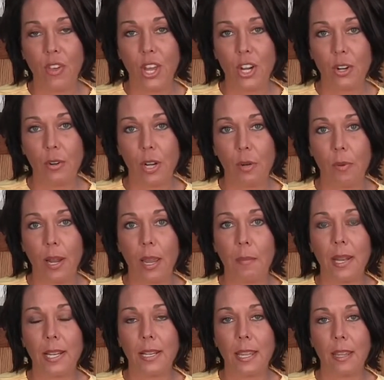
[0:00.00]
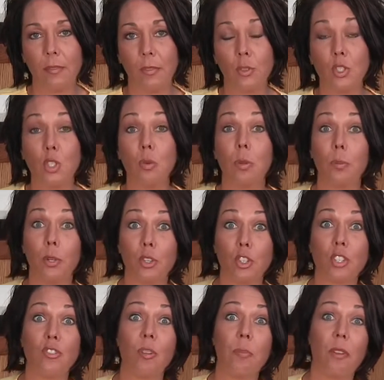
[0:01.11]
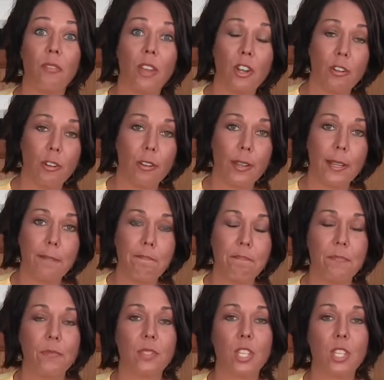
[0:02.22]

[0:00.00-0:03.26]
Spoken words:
Veterinary recommended canned foods you would purchase from your veterinarian.